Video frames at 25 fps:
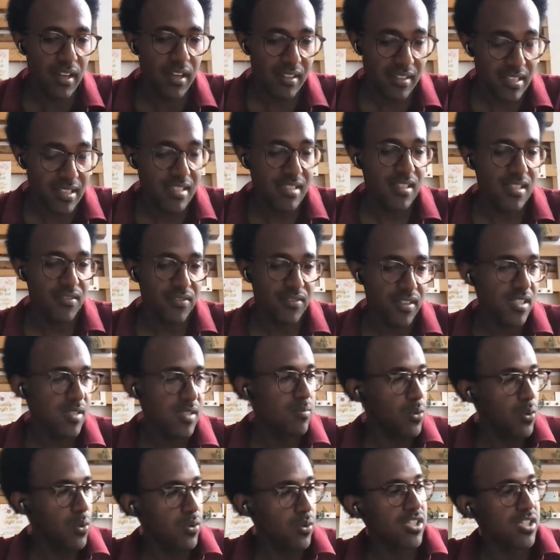at least the first
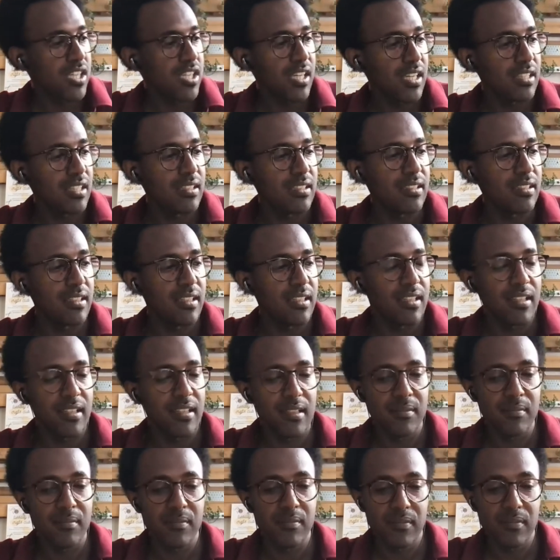blockchain,
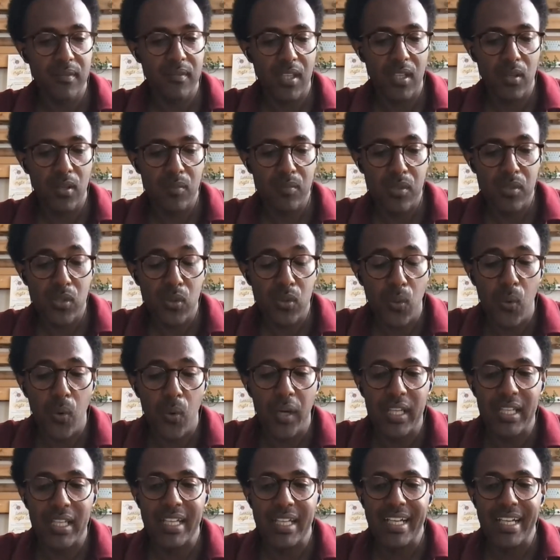um, you know,
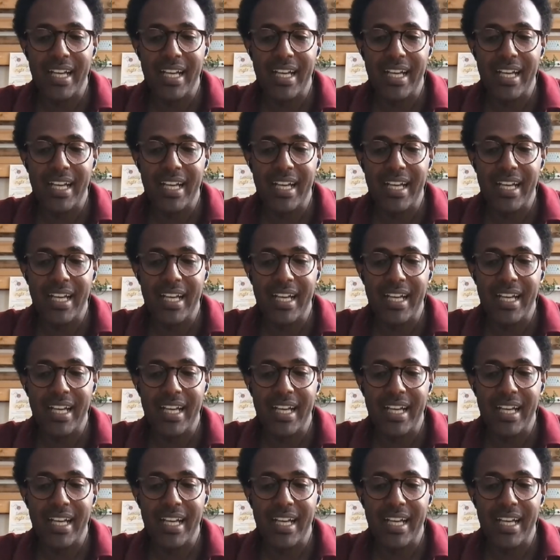Bitcoin